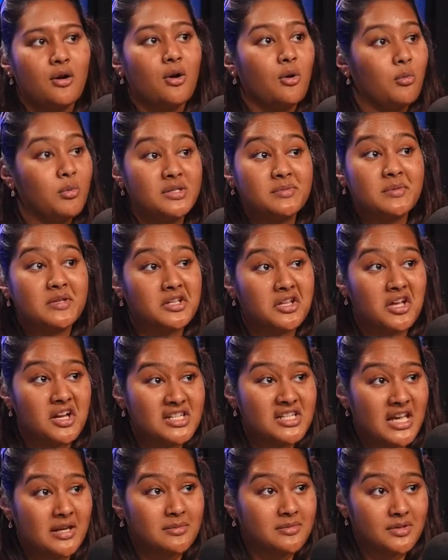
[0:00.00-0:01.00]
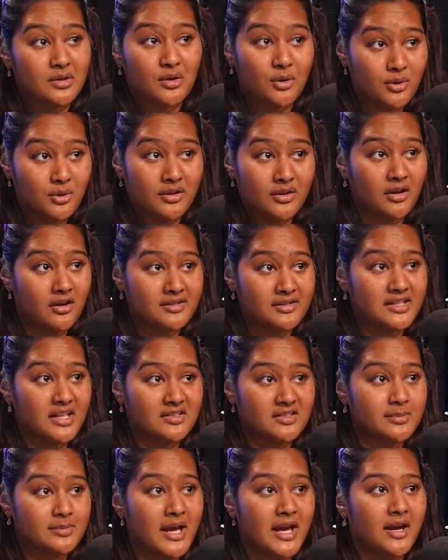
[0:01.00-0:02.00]
We spend a lot of time holding ourselves
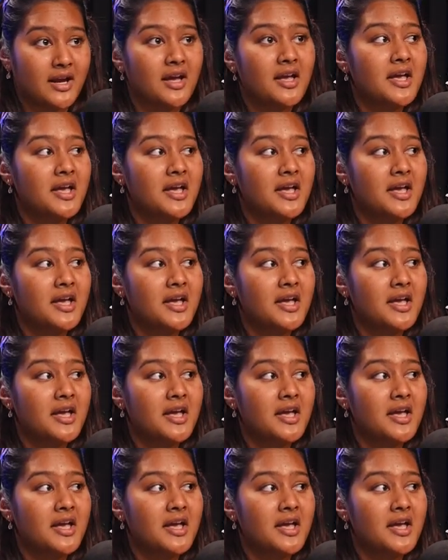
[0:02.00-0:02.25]
back.